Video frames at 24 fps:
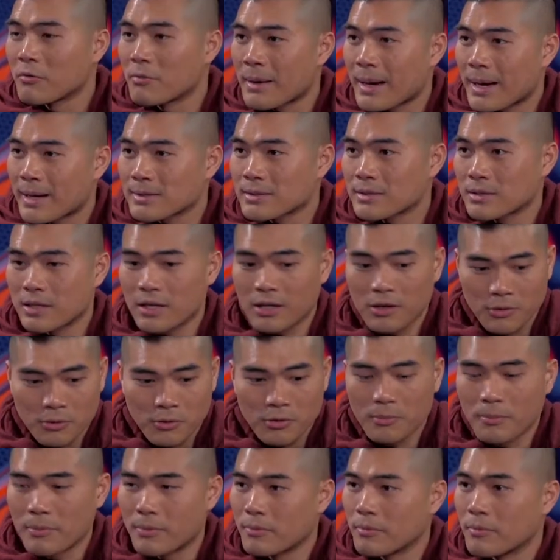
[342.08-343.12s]
past
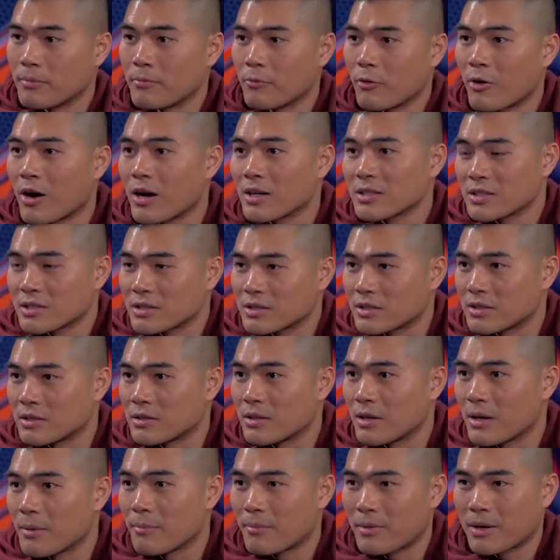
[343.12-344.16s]
or Washington.
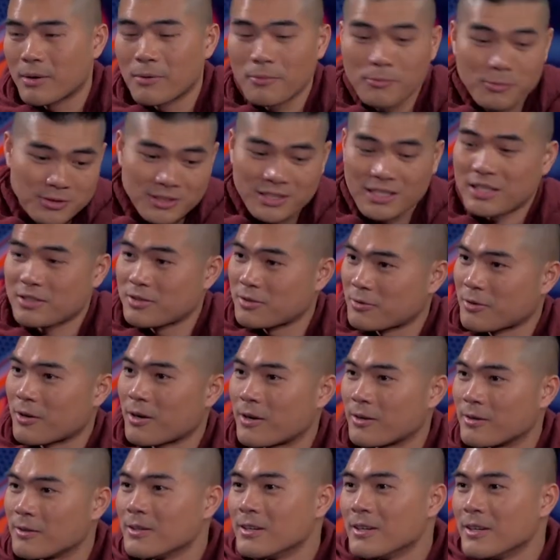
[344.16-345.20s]
Yeah. But I would say
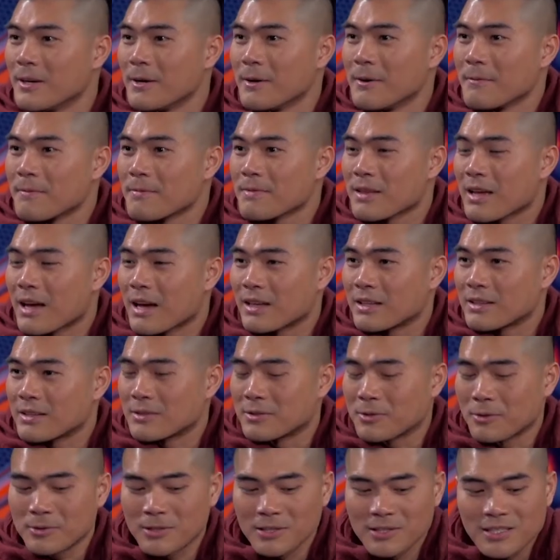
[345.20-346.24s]
Toronto. Yeah.
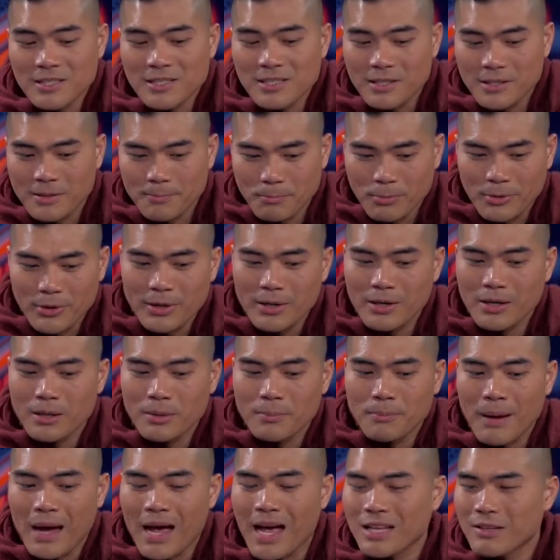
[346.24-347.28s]
So this is a pretty
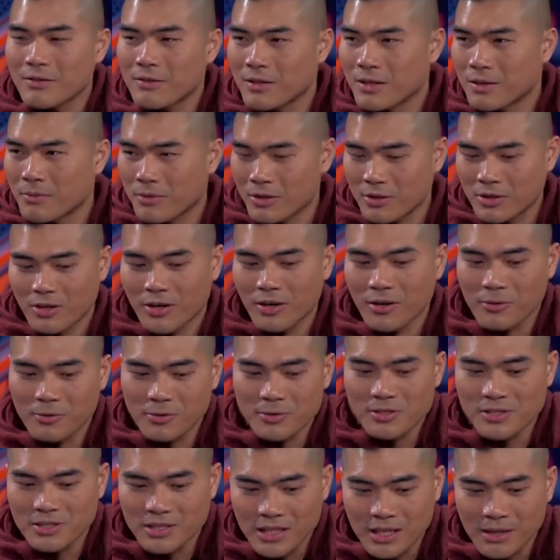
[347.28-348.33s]
good pass for them, a dark
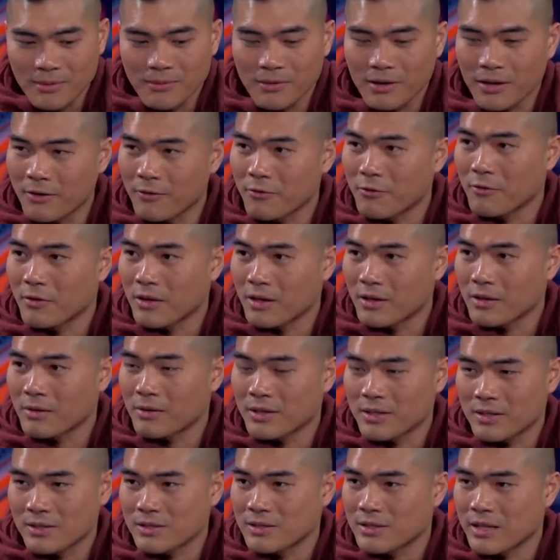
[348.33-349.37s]
horse. Very good if, pass for them
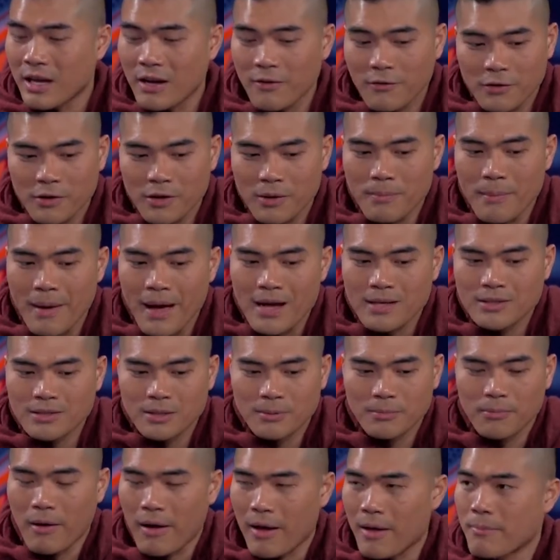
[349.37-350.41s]
because they have a good
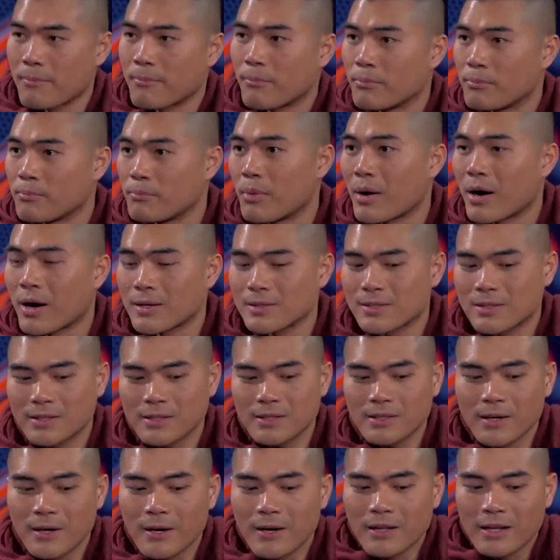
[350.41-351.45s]
matchup in
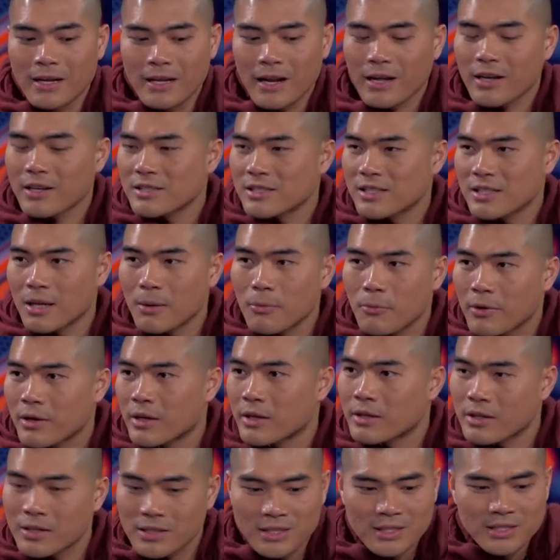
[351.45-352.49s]
Boston, and I can see them
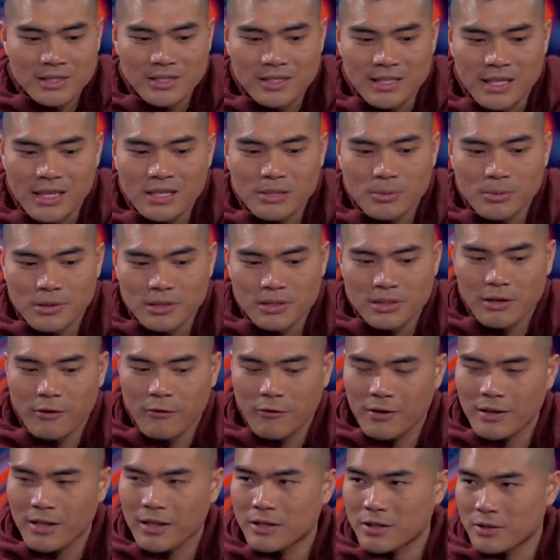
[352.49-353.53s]
winning this in six because I
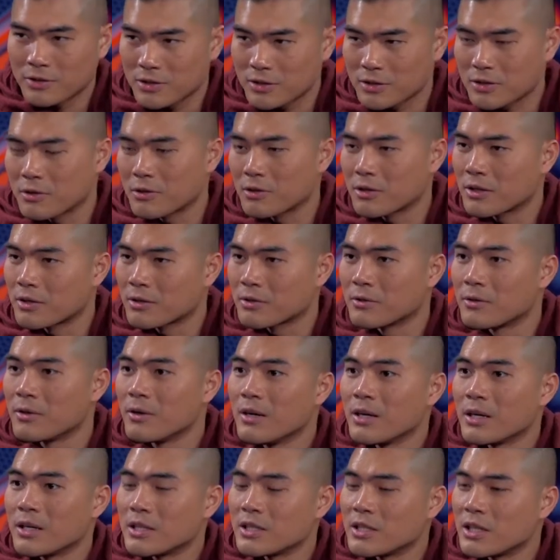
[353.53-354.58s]
feel like they're still a little
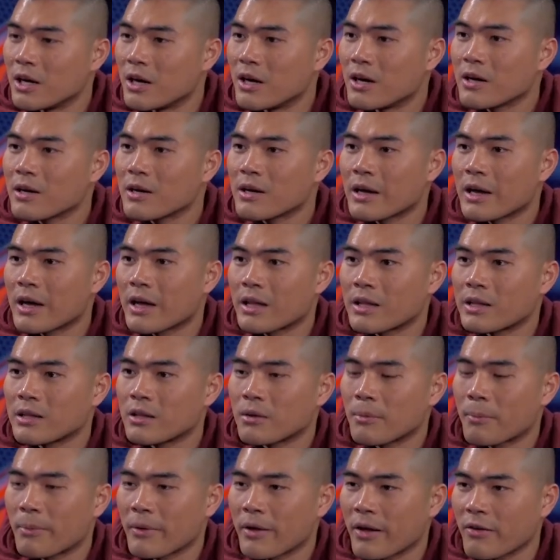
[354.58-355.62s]
young and yeah.
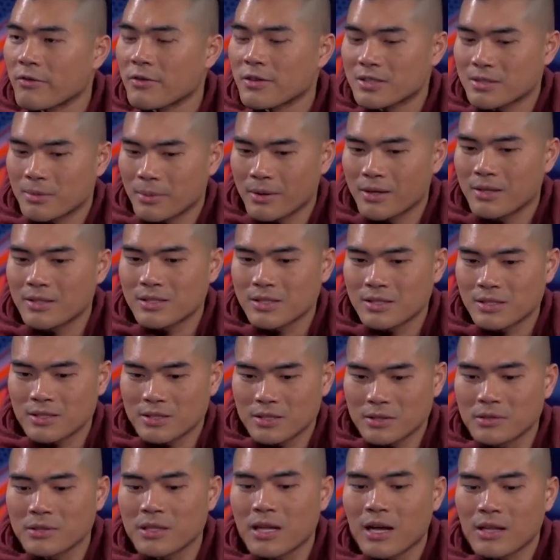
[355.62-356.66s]
the playoff experience is
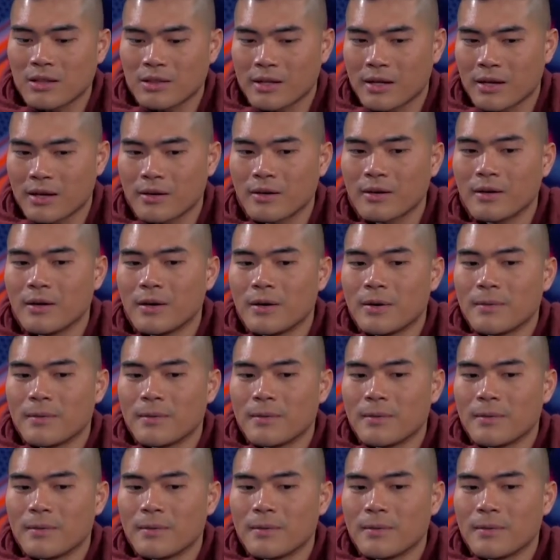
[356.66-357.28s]
still not there,